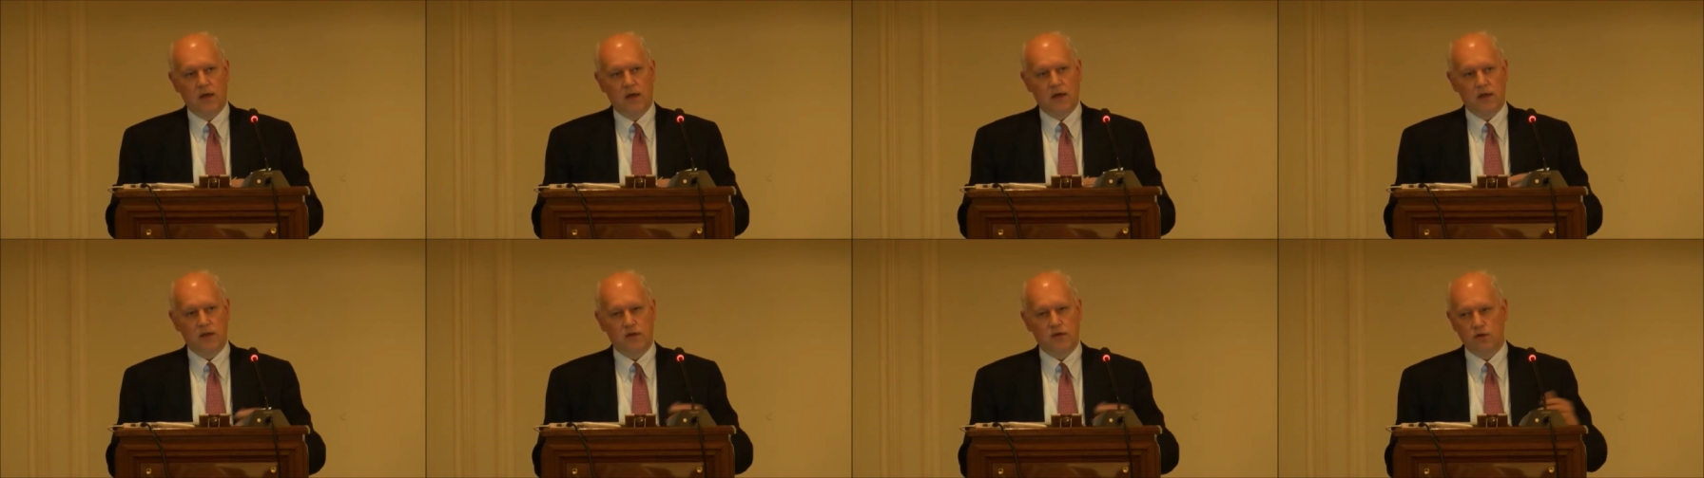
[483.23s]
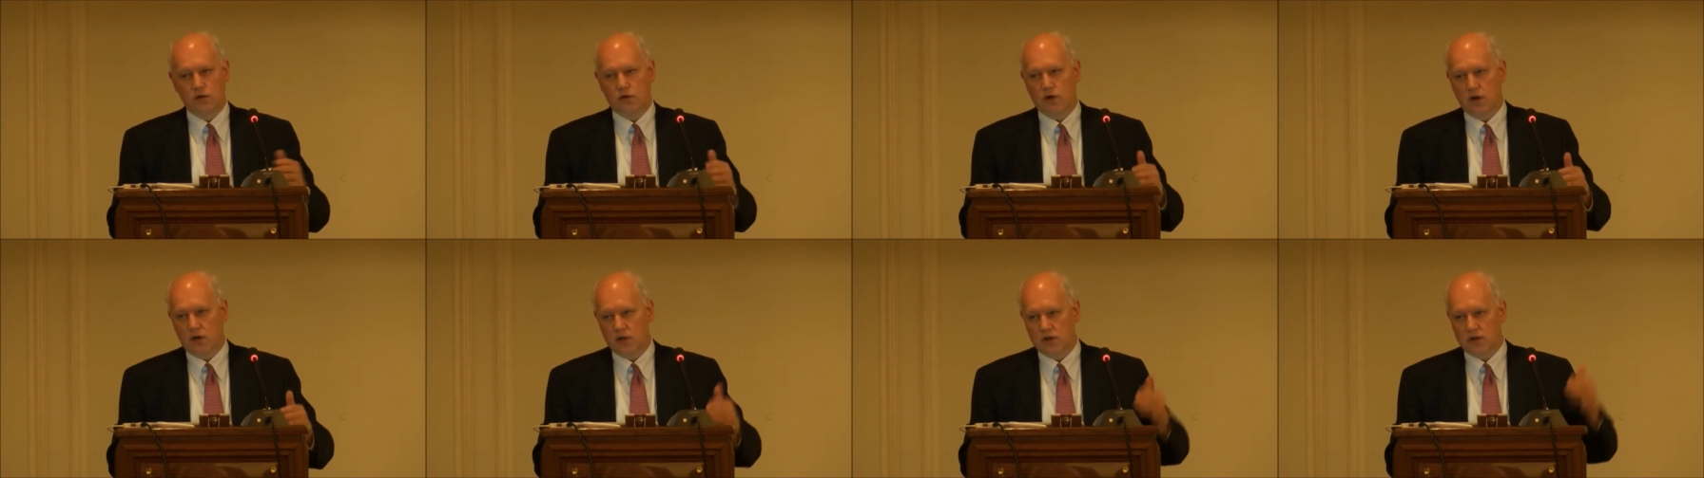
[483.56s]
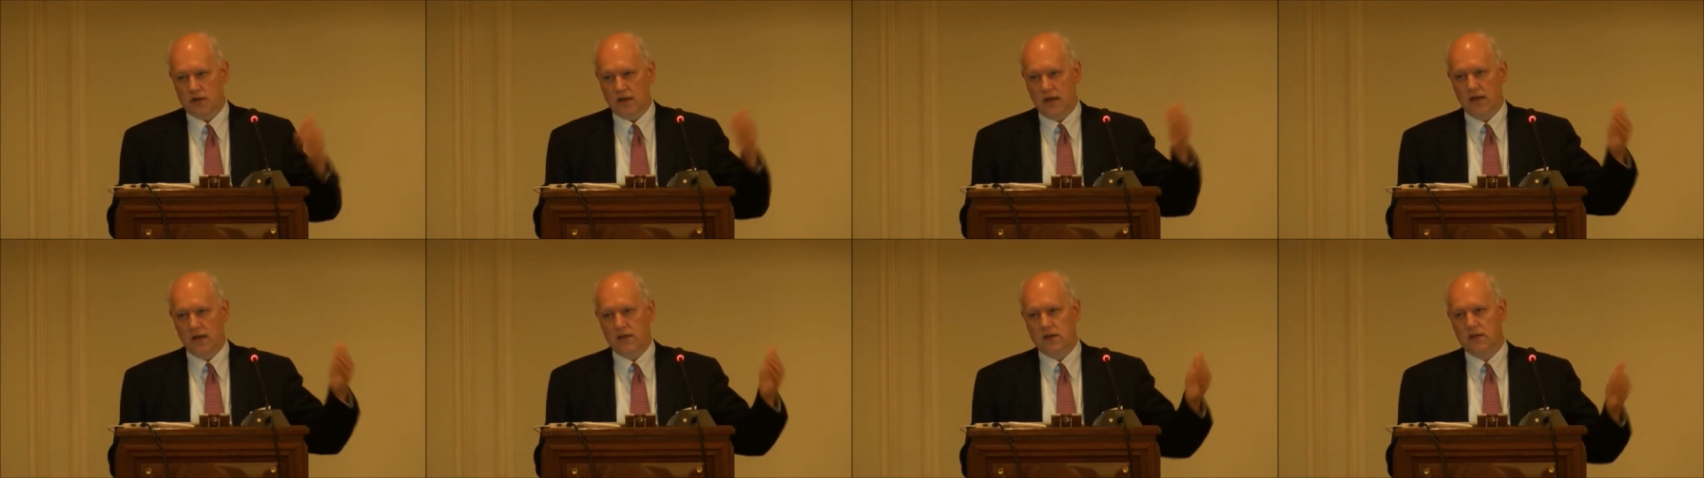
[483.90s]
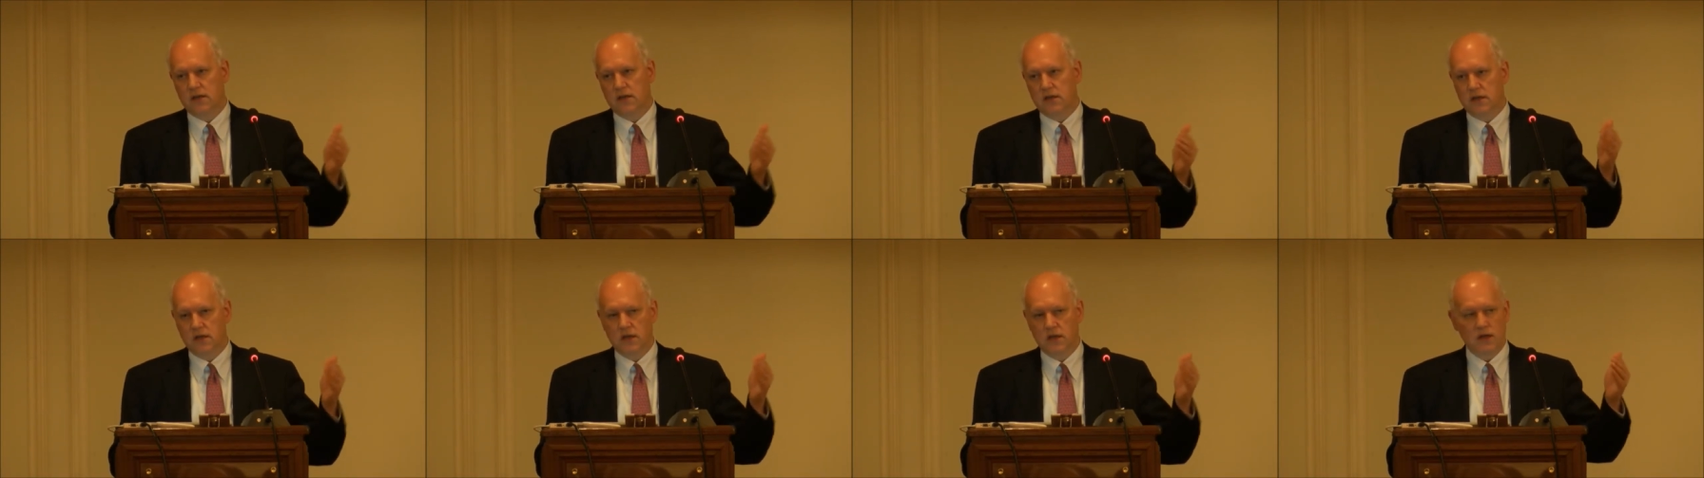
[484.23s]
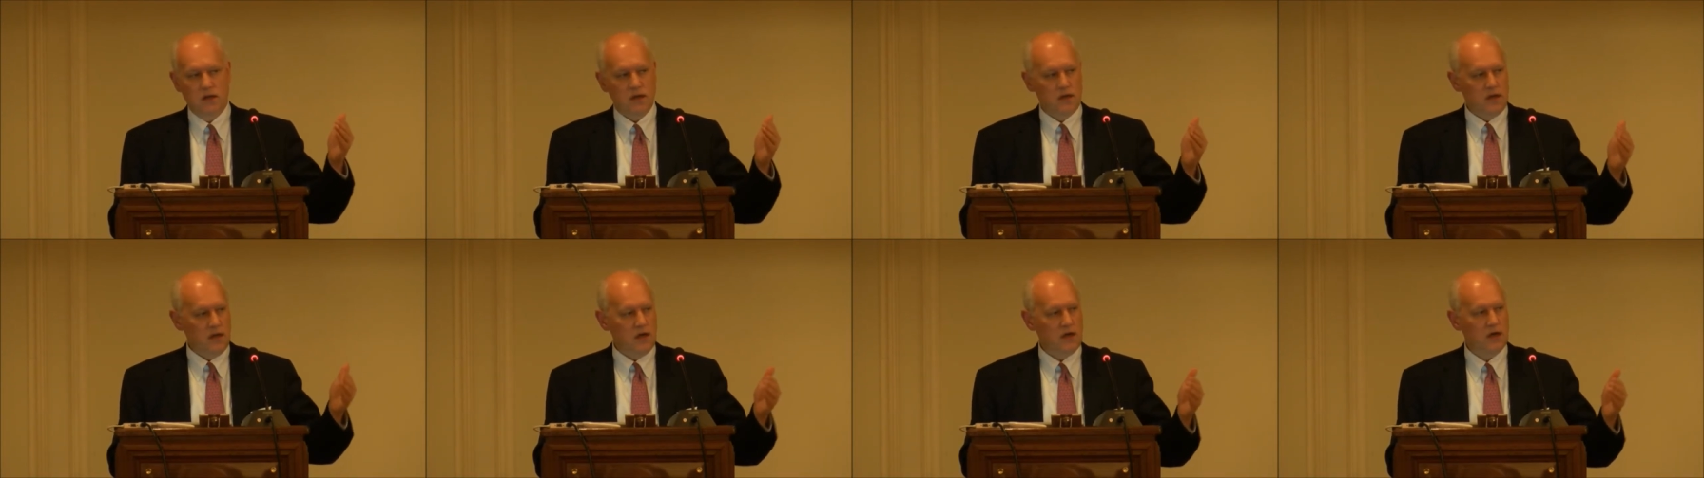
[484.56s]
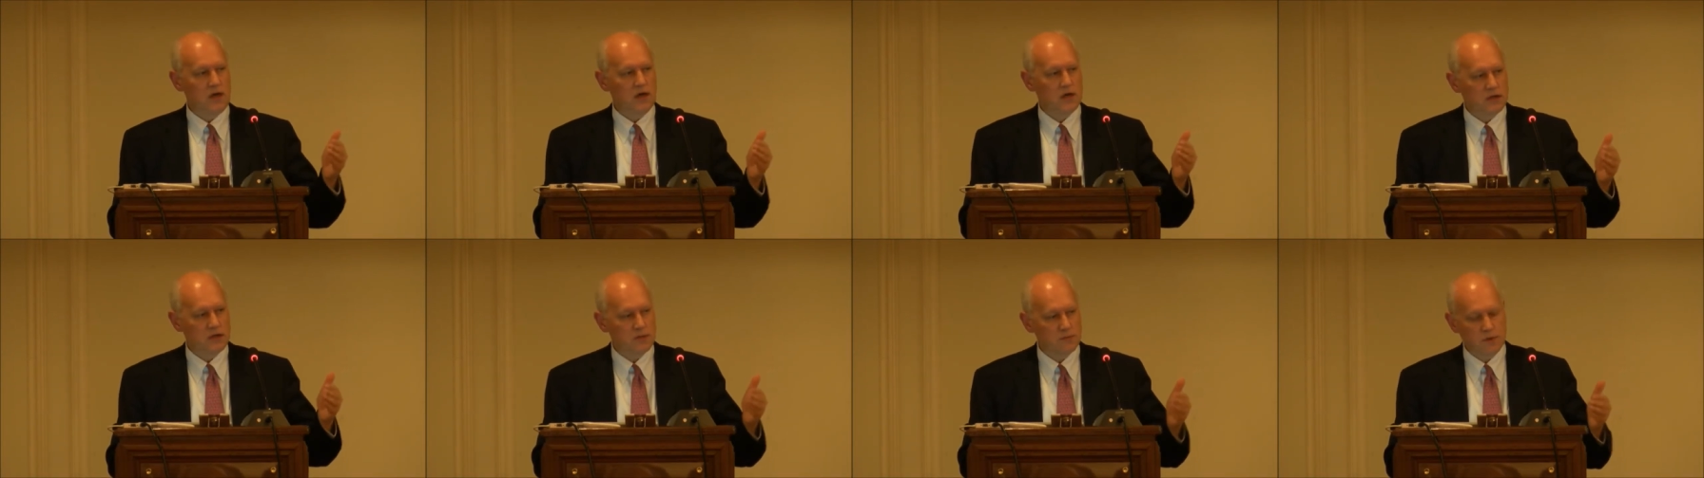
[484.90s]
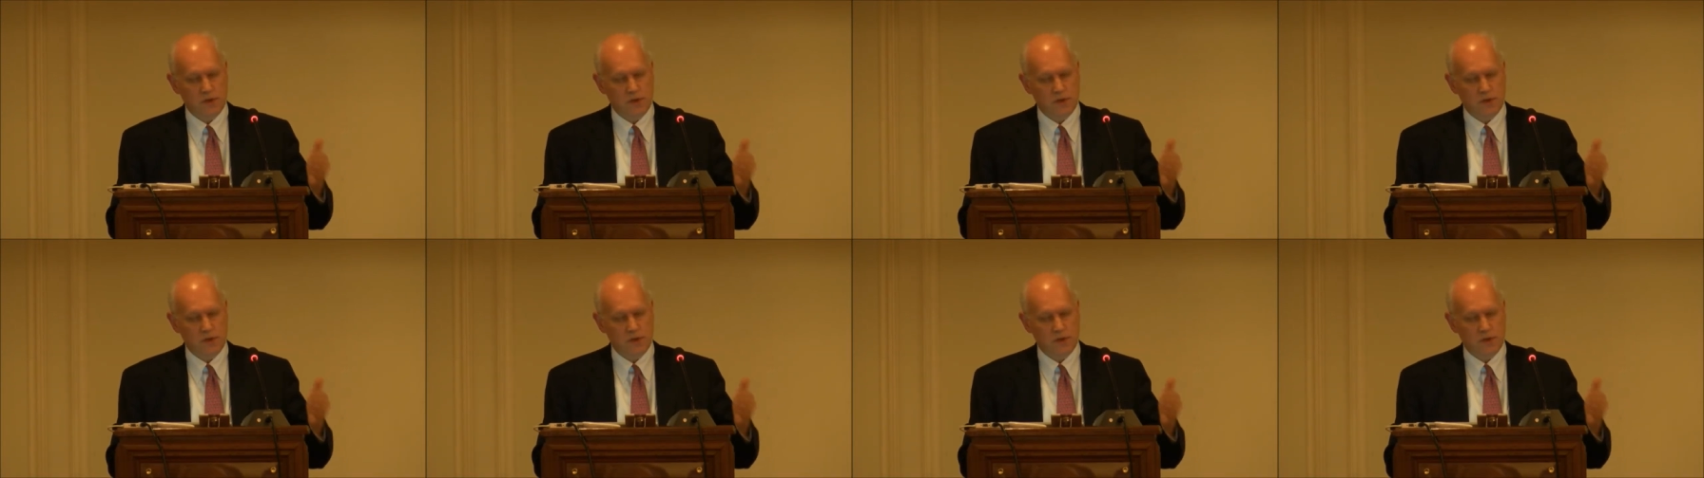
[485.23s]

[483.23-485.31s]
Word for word: it took us 18 years,